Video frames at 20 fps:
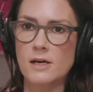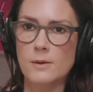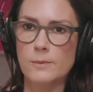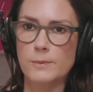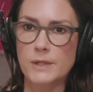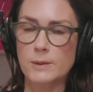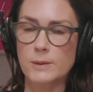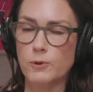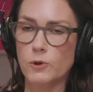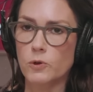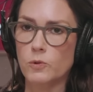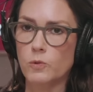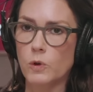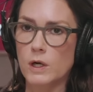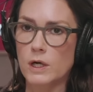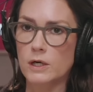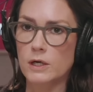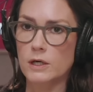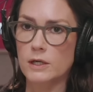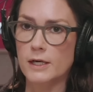People
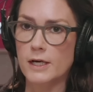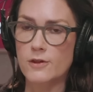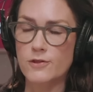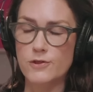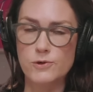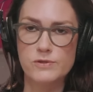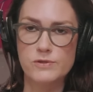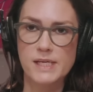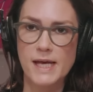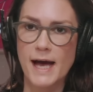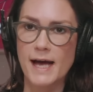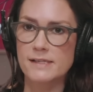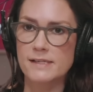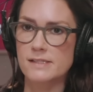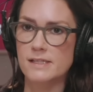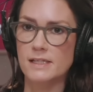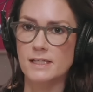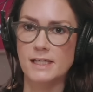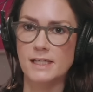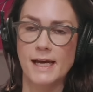were
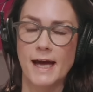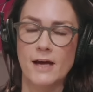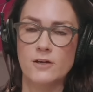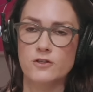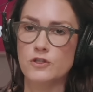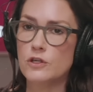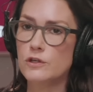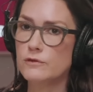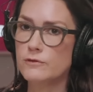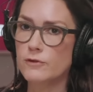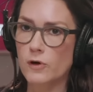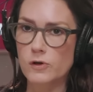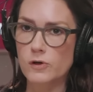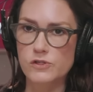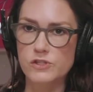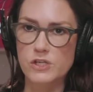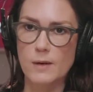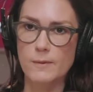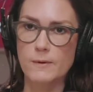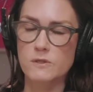enthusiastic. He had new
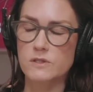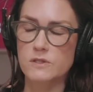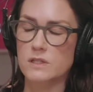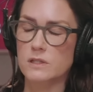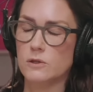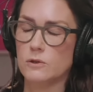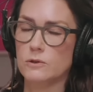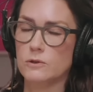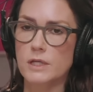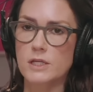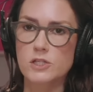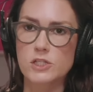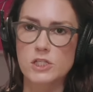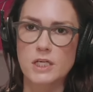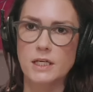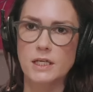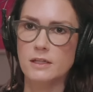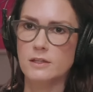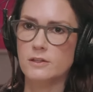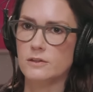voters coming into the
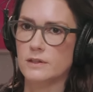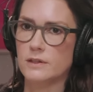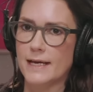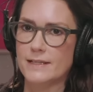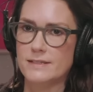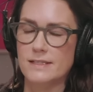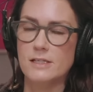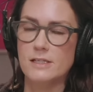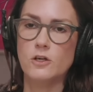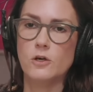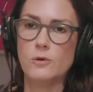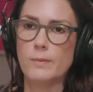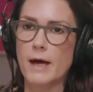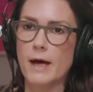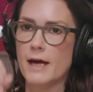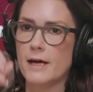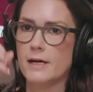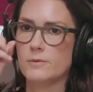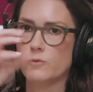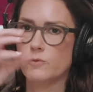coalition, Latino
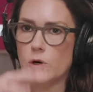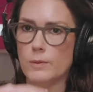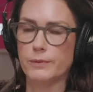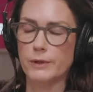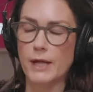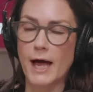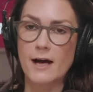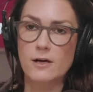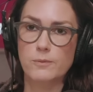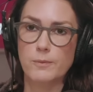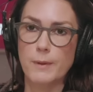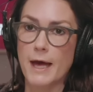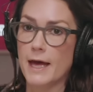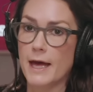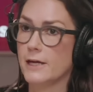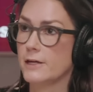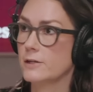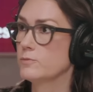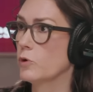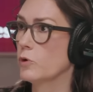men, more Black
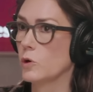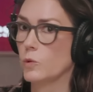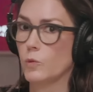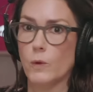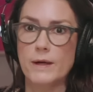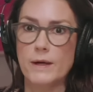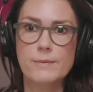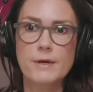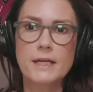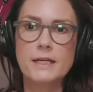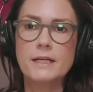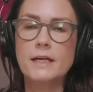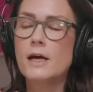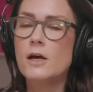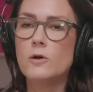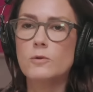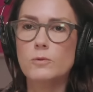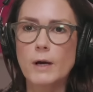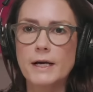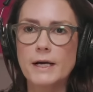men, more women,
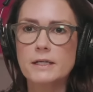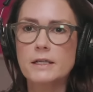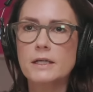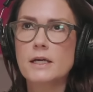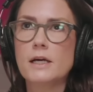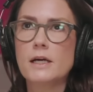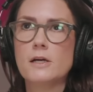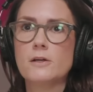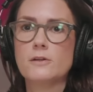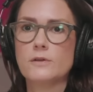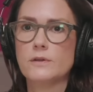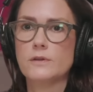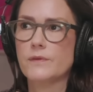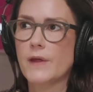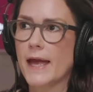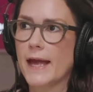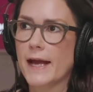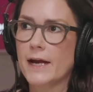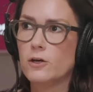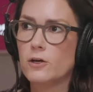right?
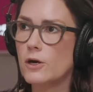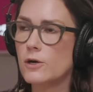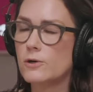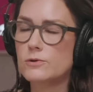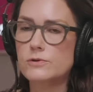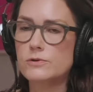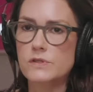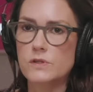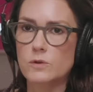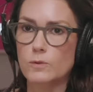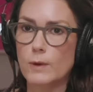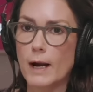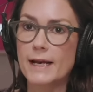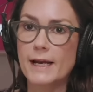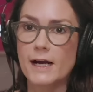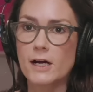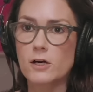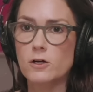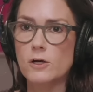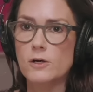The red
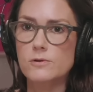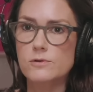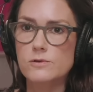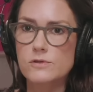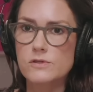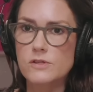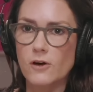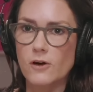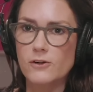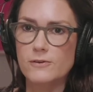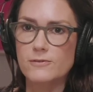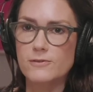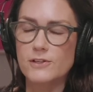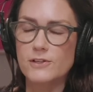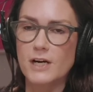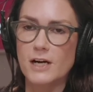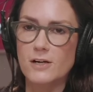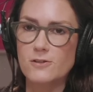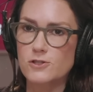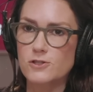arrows all over the
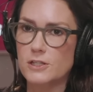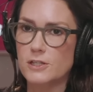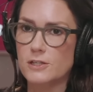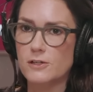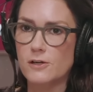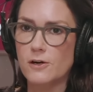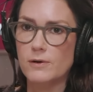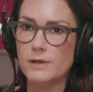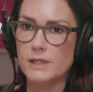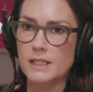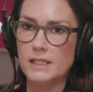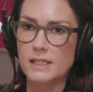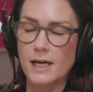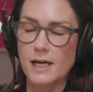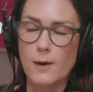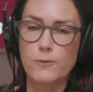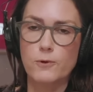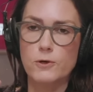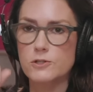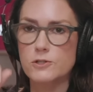country are going in the
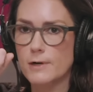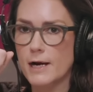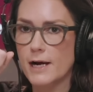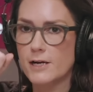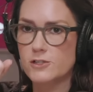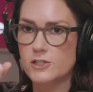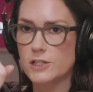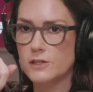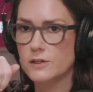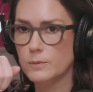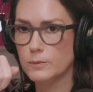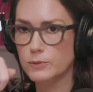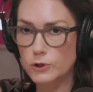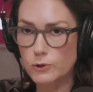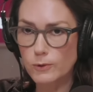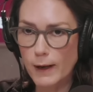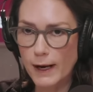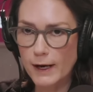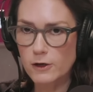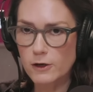upward direction. The
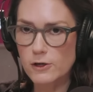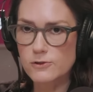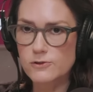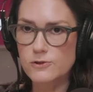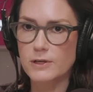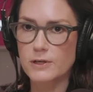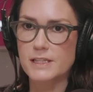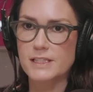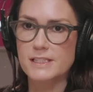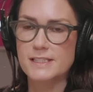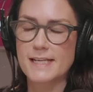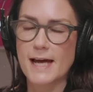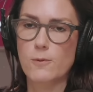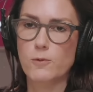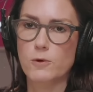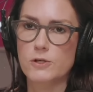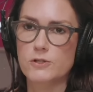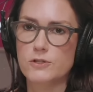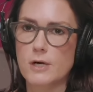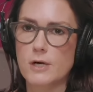blue arrows going in the
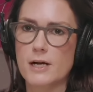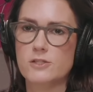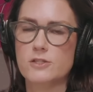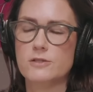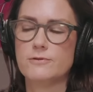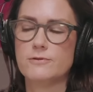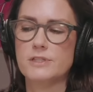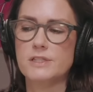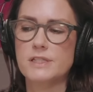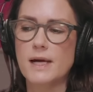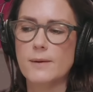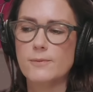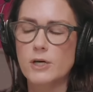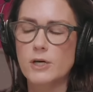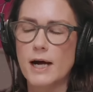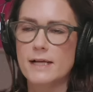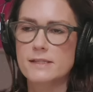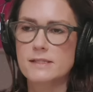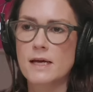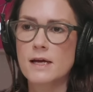downward direction for the
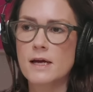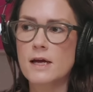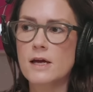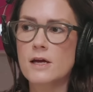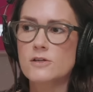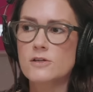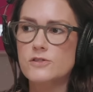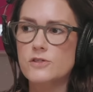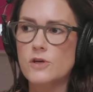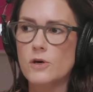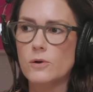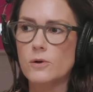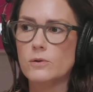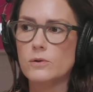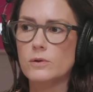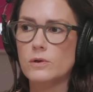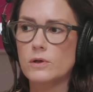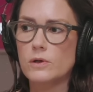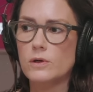Democrats. So